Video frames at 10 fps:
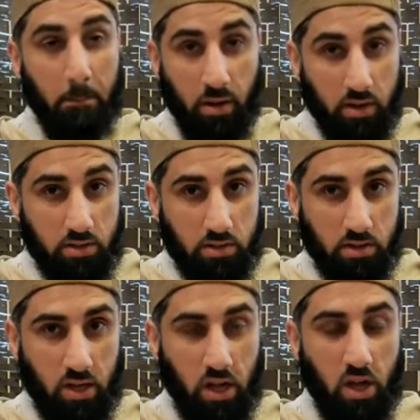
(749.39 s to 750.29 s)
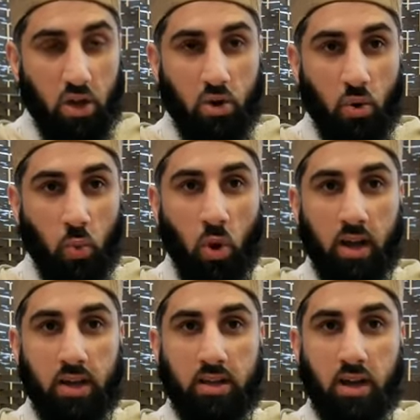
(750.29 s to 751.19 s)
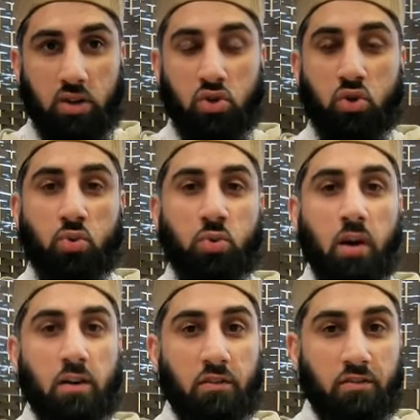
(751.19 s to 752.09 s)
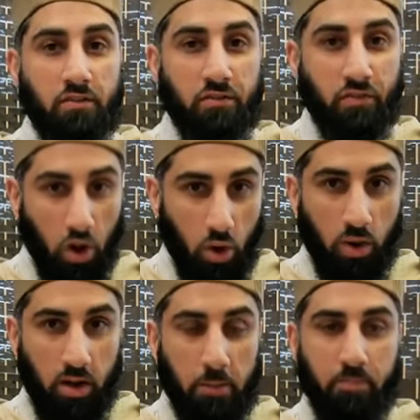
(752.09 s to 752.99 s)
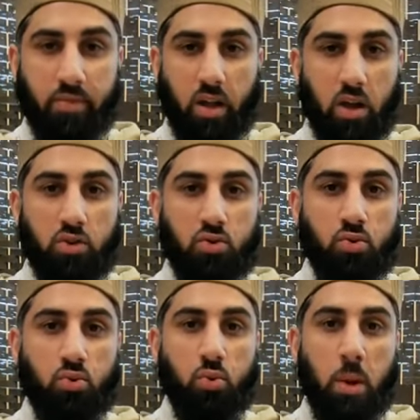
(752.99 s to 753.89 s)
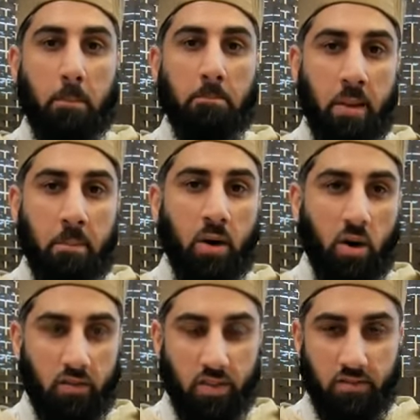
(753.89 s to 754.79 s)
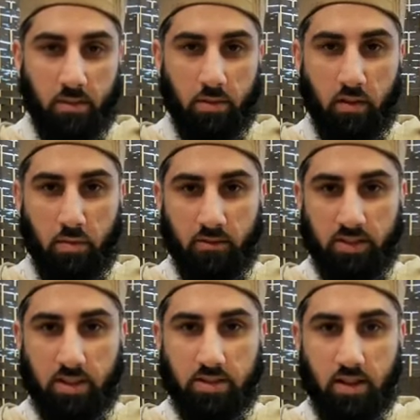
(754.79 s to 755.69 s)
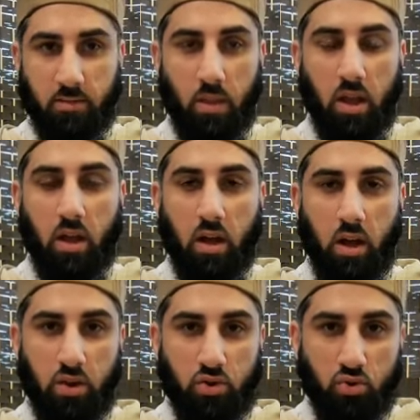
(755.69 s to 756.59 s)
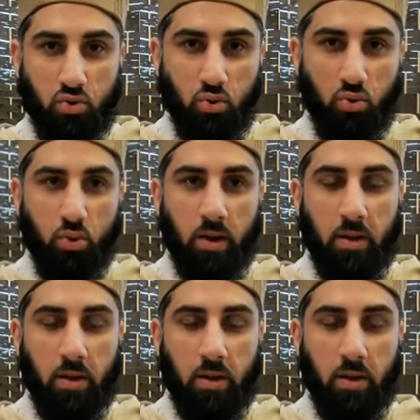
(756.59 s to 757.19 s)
But what a true follower, a true member of the family of the Prophet sallallahu alaihi wasallam, a true